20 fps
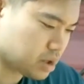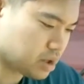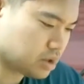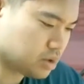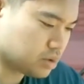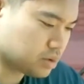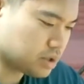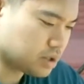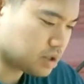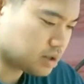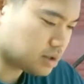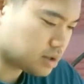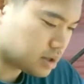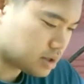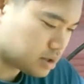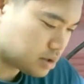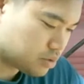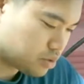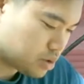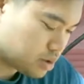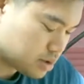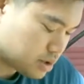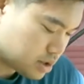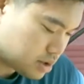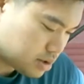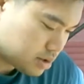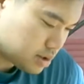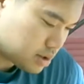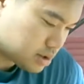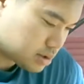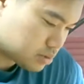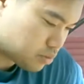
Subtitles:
Your little is